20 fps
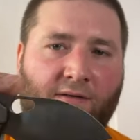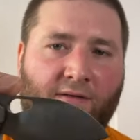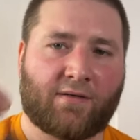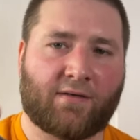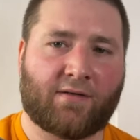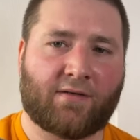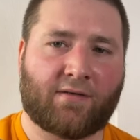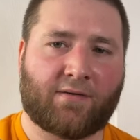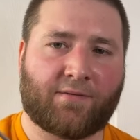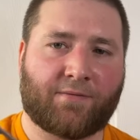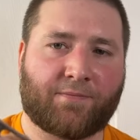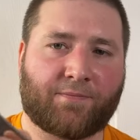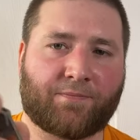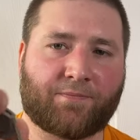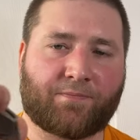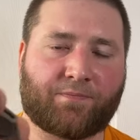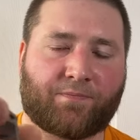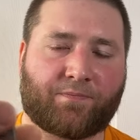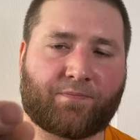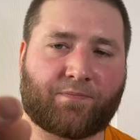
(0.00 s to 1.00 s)

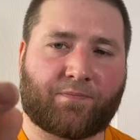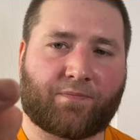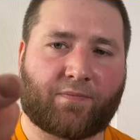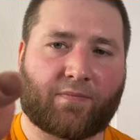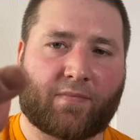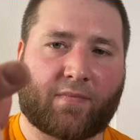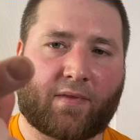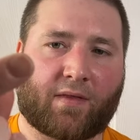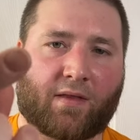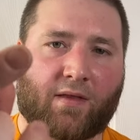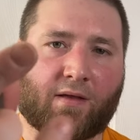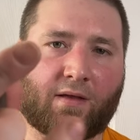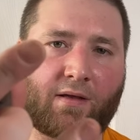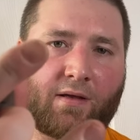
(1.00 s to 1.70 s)
(no one is talking)